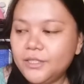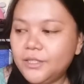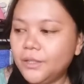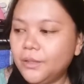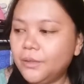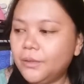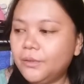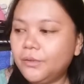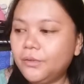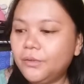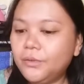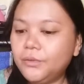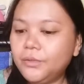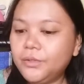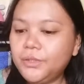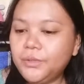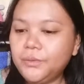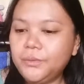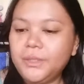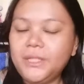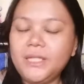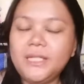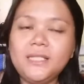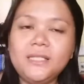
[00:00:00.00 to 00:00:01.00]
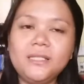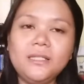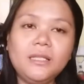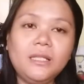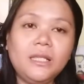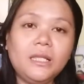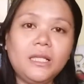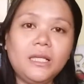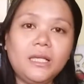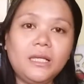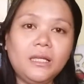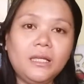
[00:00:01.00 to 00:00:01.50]
So
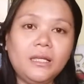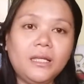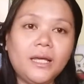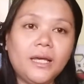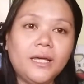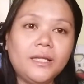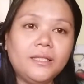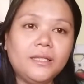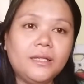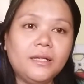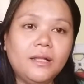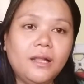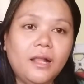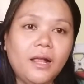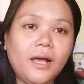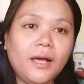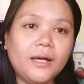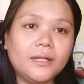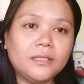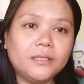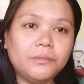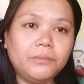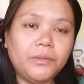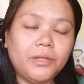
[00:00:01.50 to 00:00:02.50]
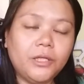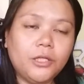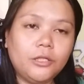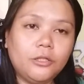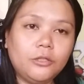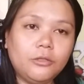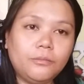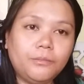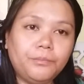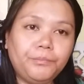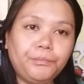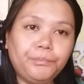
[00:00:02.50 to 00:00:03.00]
recently Daniel has
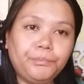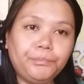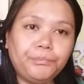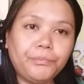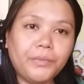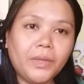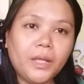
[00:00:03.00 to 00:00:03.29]
been